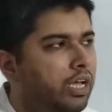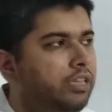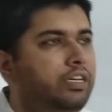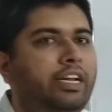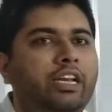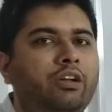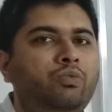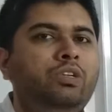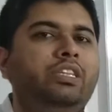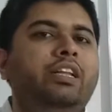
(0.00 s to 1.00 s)
and the
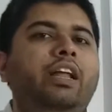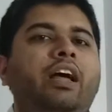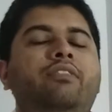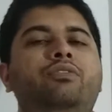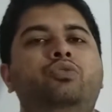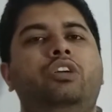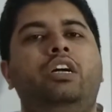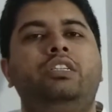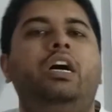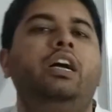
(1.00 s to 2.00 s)
dealer would then have to
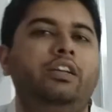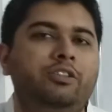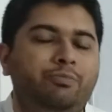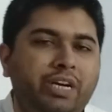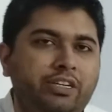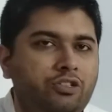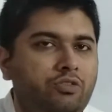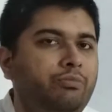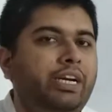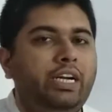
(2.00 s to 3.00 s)
charge higher
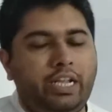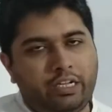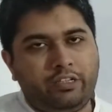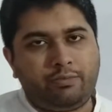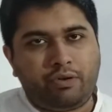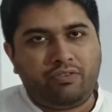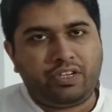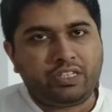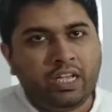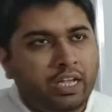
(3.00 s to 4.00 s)
spreads to maintain his
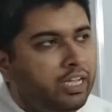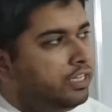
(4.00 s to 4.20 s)
profits